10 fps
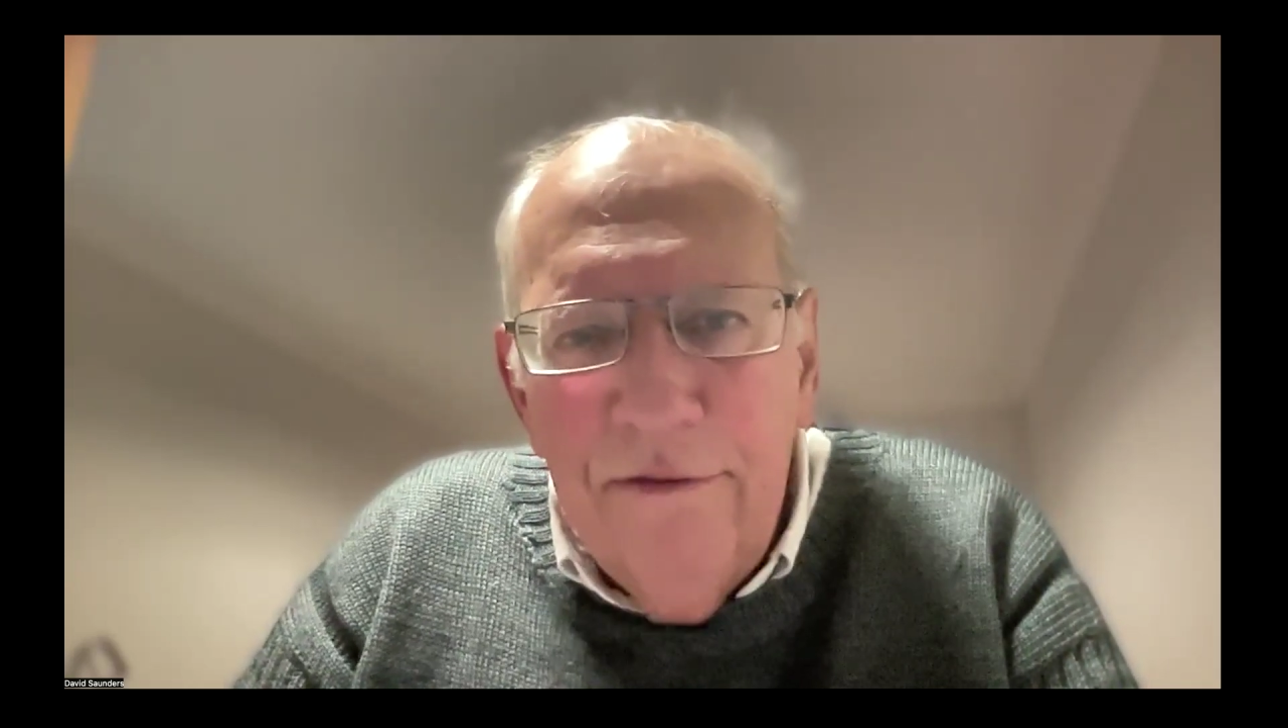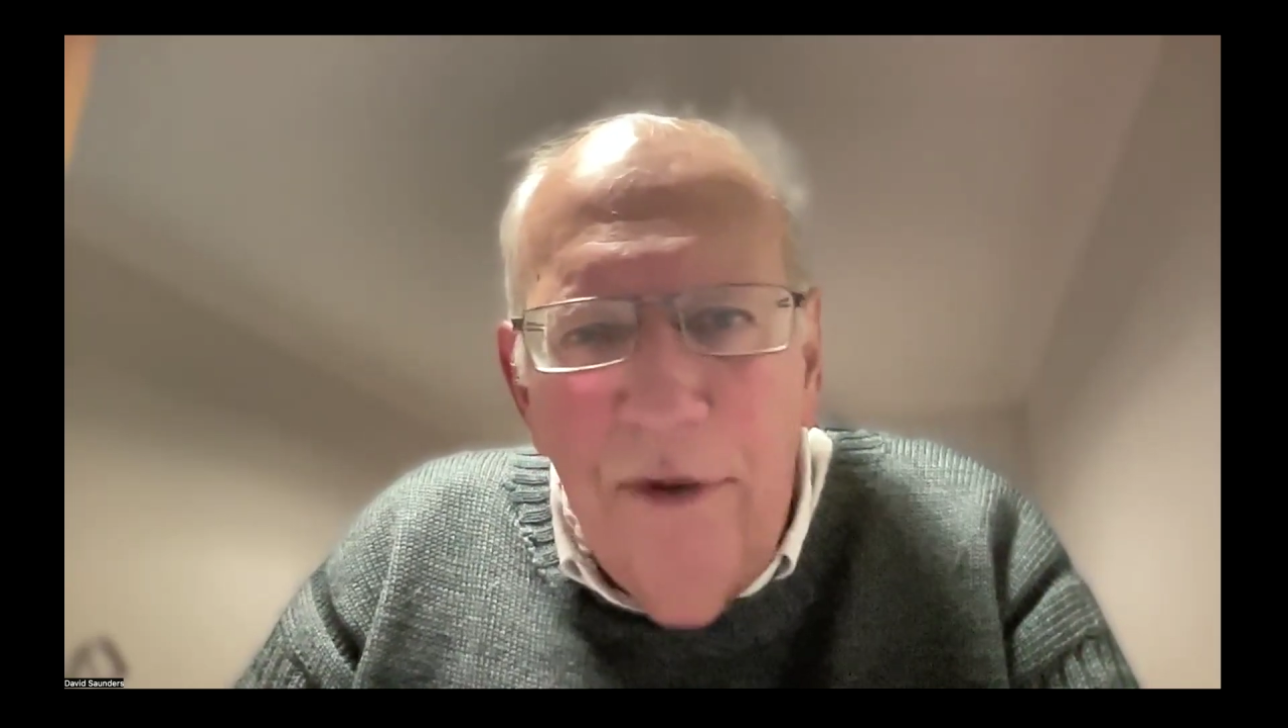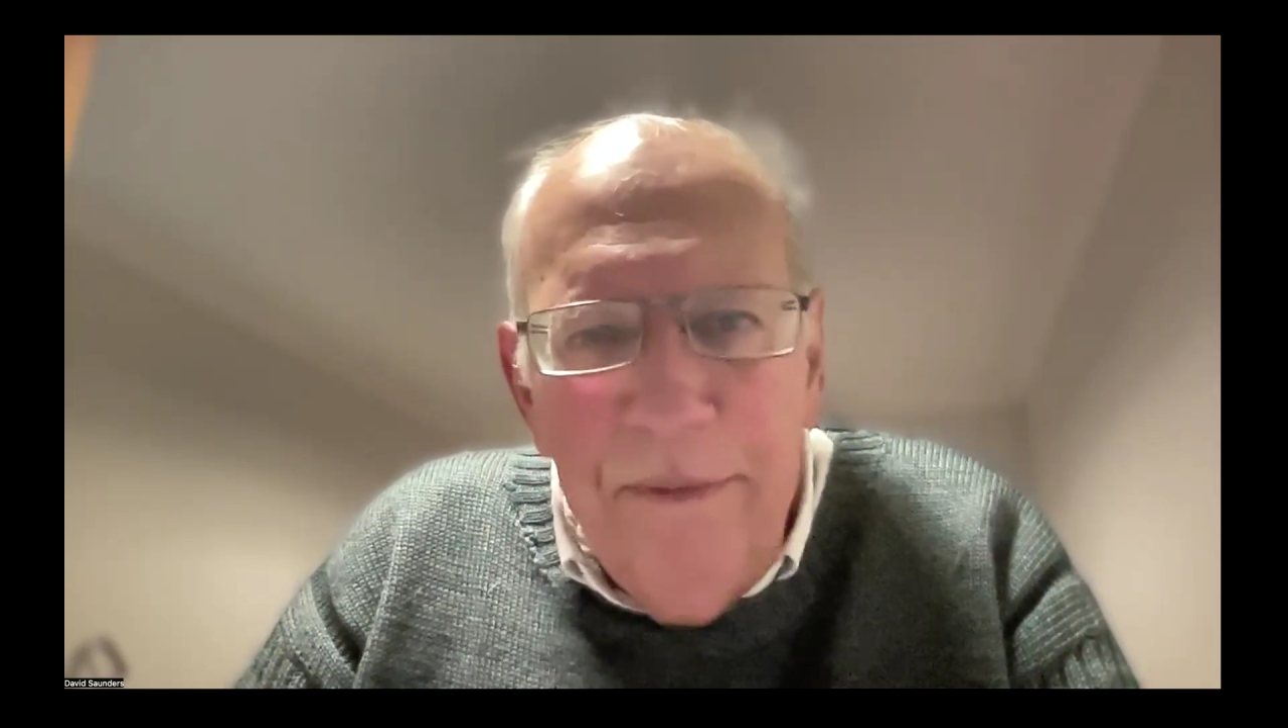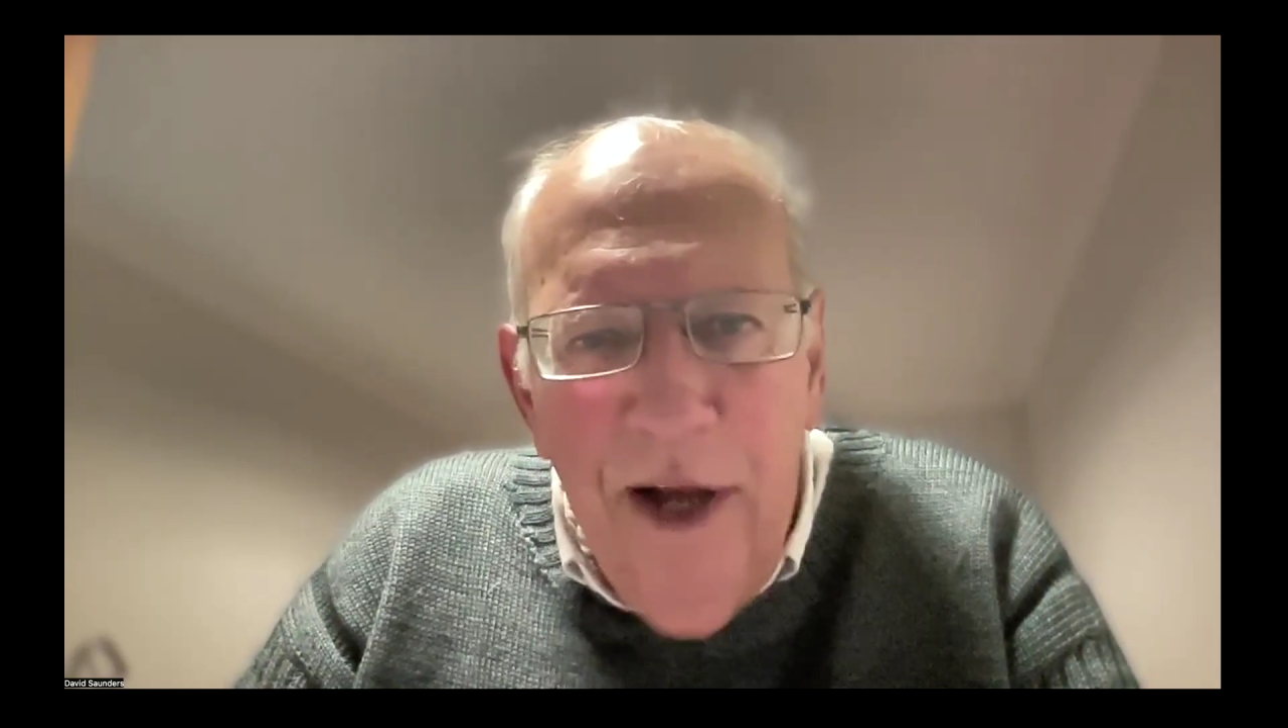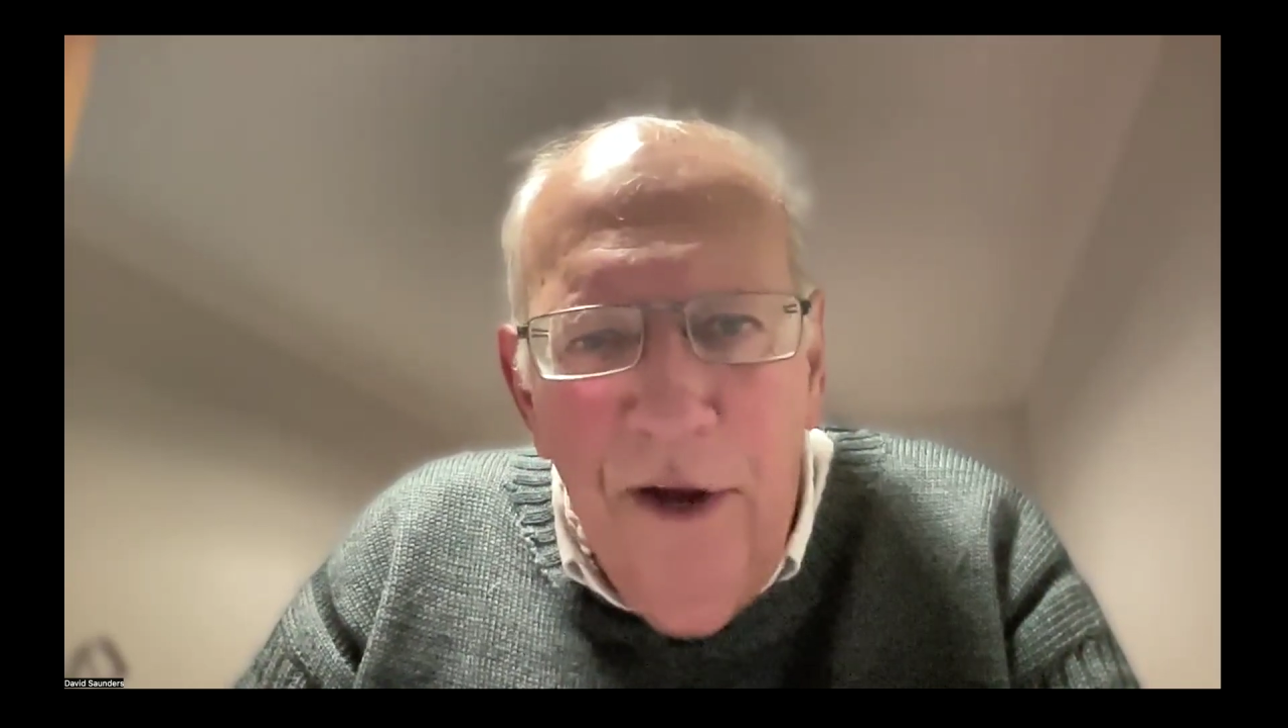from your